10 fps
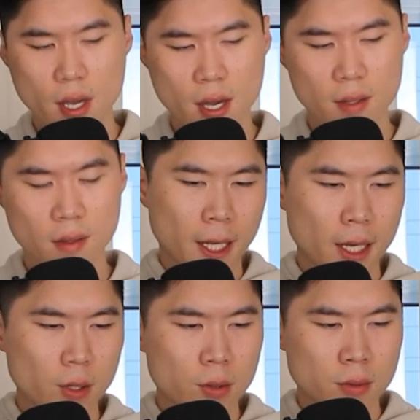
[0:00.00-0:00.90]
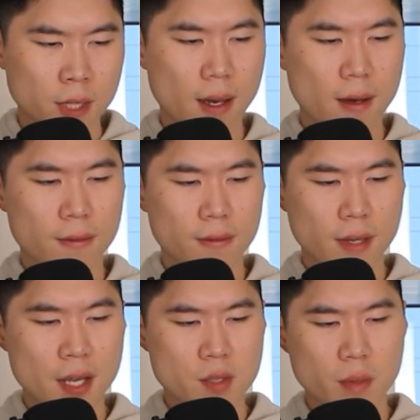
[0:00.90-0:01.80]
And I don't have
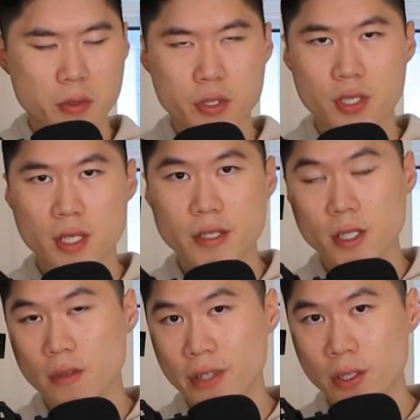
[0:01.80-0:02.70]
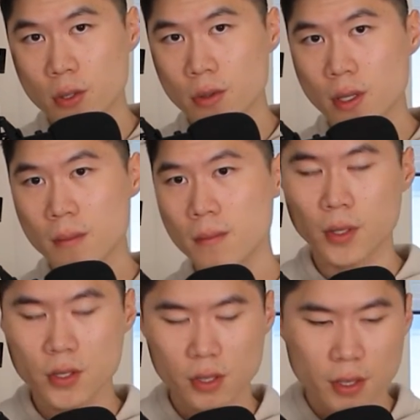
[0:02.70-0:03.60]
as much sensitivity to them
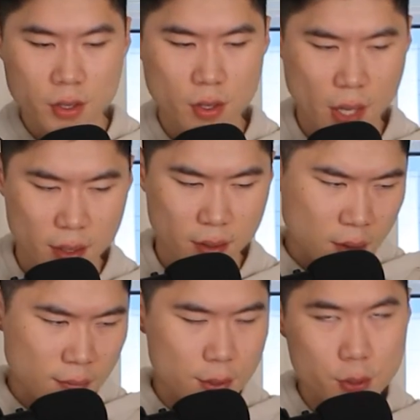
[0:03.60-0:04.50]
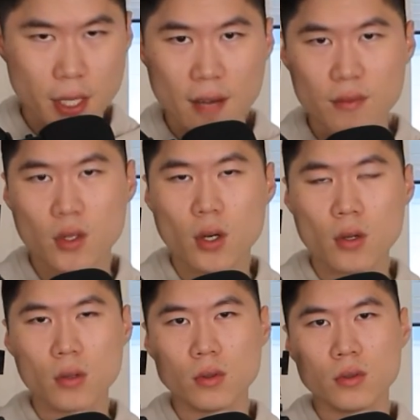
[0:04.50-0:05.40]
personally, so I virtually have
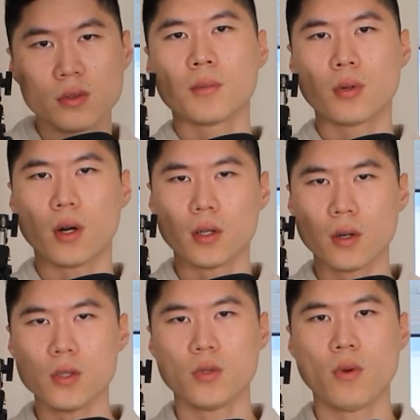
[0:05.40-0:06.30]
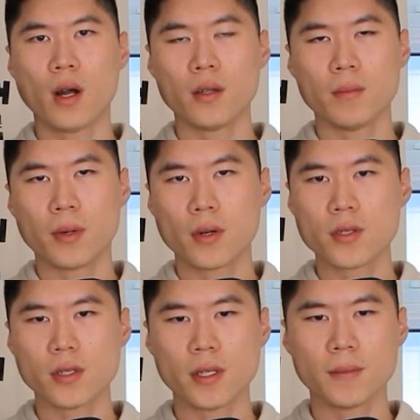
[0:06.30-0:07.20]
no protocols around it
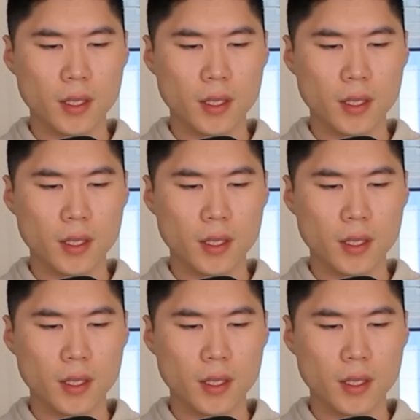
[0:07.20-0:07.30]
personally.